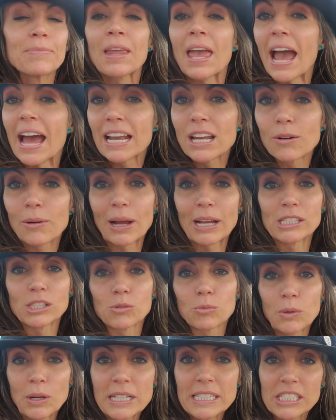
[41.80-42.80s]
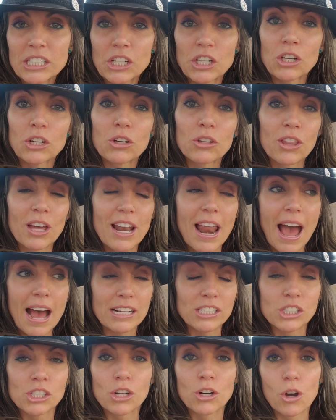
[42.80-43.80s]
Anyways, went to the
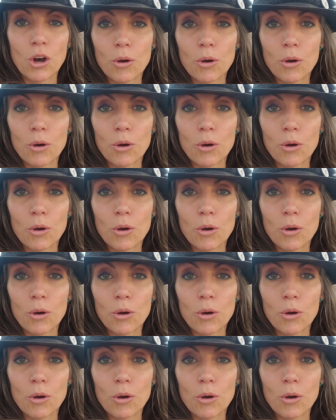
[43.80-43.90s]
National